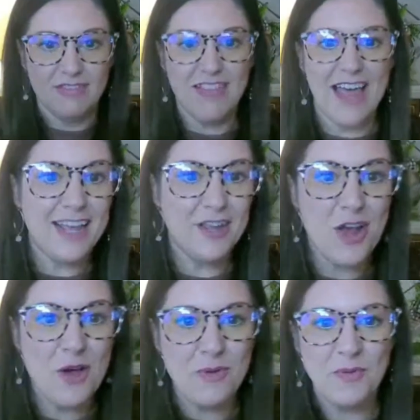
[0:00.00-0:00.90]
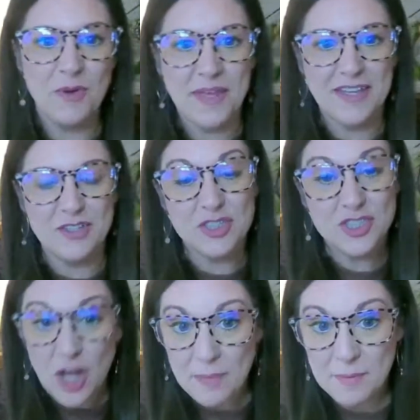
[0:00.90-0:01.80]
letting you know when we'll be
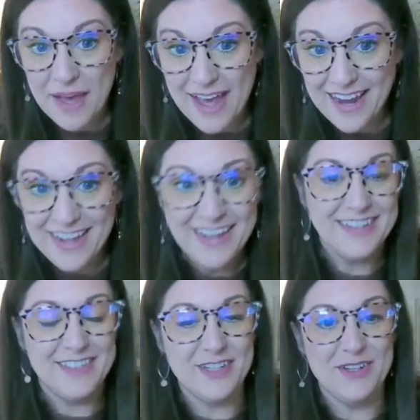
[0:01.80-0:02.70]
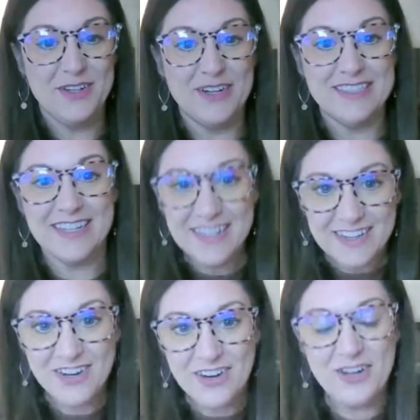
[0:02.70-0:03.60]
stopping by to
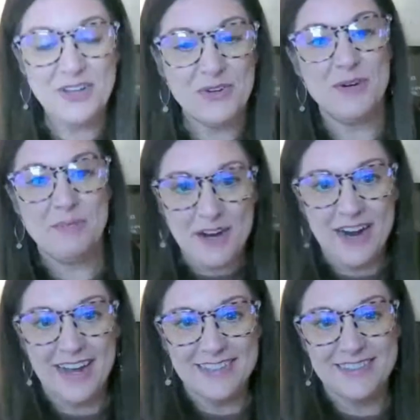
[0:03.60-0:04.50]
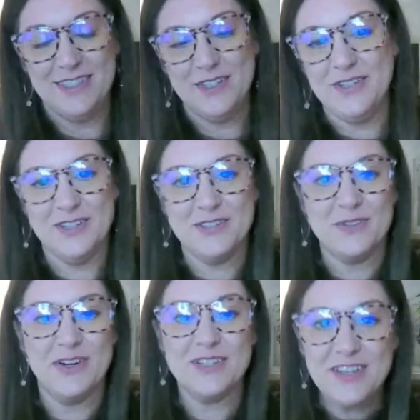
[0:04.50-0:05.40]
deliver your prize to your
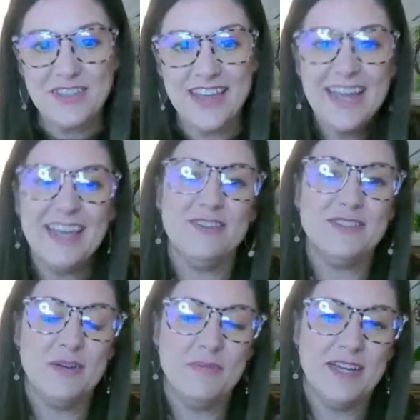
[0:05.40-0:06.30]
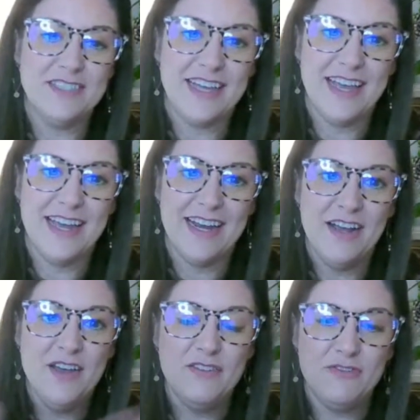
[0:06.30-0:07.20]
door. So thank you so much
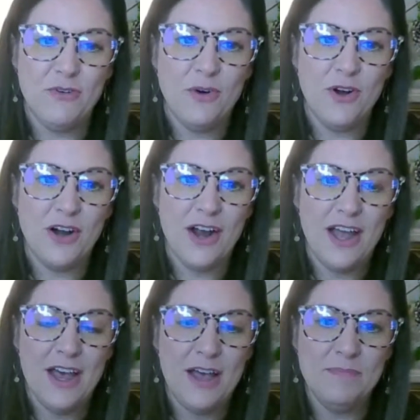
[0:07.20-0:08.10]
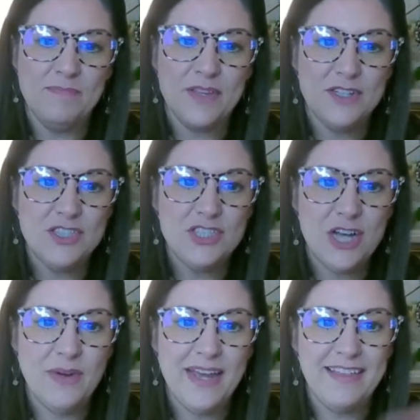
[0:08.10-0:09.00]
again for um,
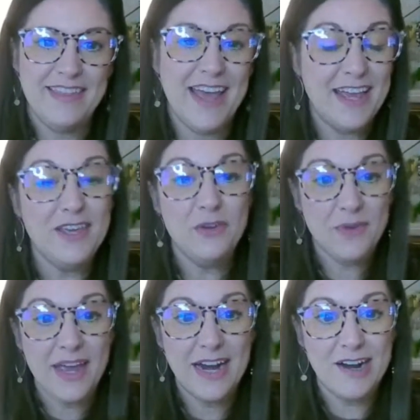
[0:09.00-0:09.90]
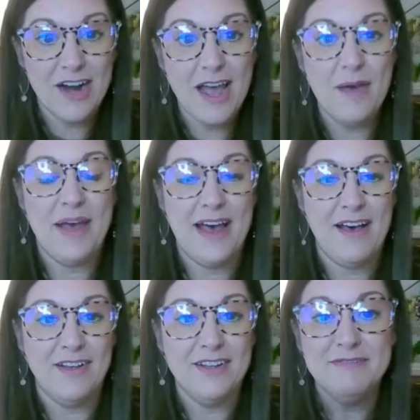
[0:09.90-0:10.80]
showing that you care
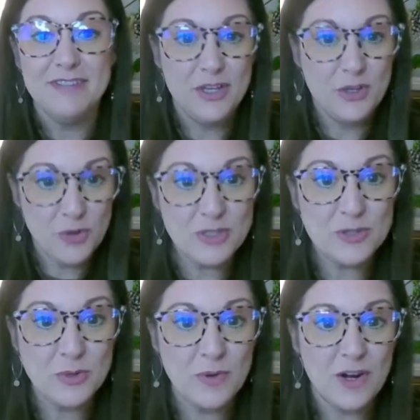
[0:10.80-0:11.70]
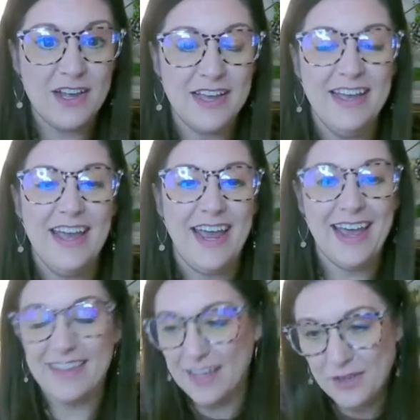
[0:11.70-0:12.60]
about your schoolwork
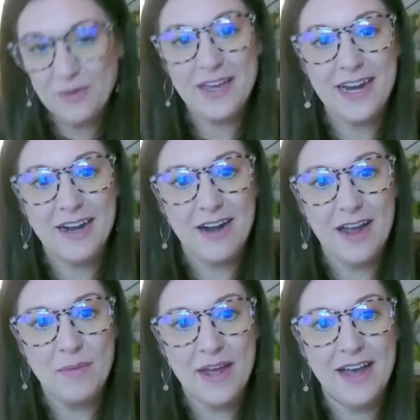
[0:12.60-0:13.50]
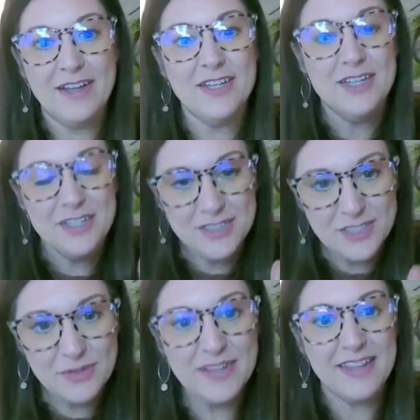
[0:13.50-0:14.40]
and that you care about
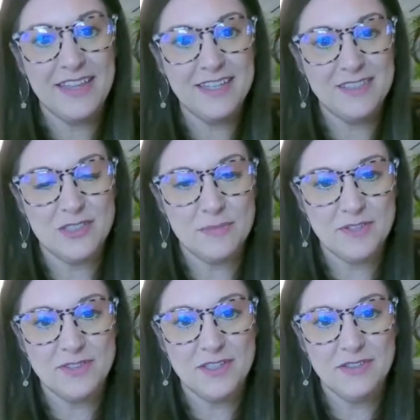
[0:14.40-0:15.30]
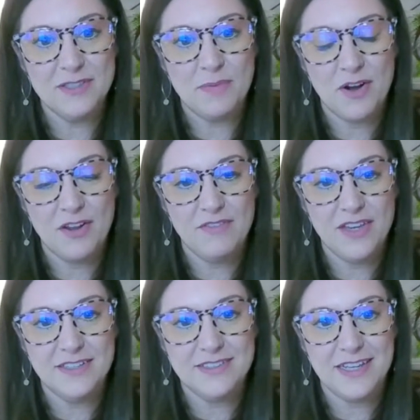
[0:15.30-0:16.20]
doing the things you're supposed to do as part of the
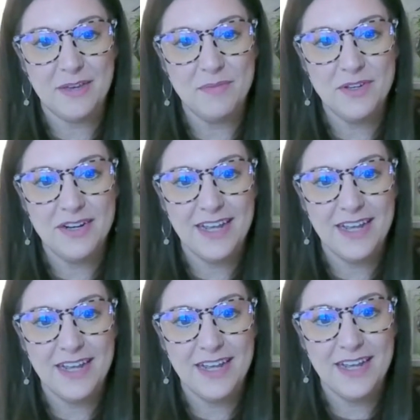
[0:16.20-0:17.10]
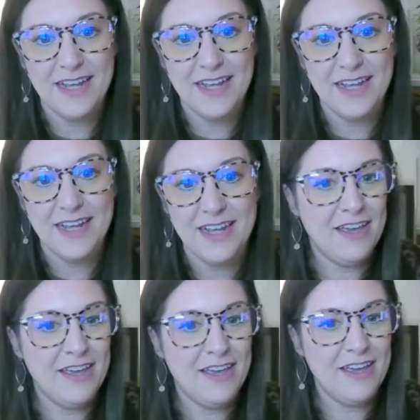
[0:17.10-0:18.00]
VLC community,
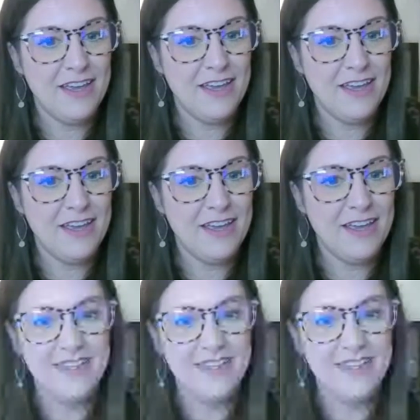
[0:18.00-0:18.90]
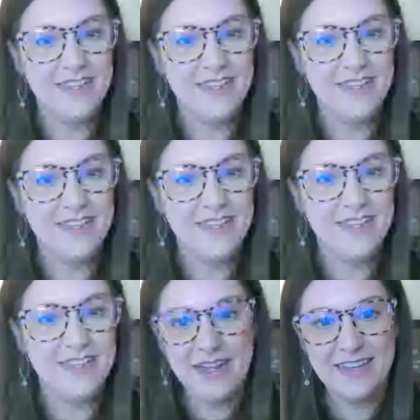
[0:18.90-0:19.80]
value community,
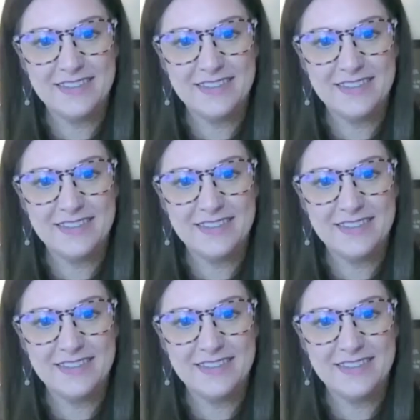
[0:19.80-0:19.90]
lead by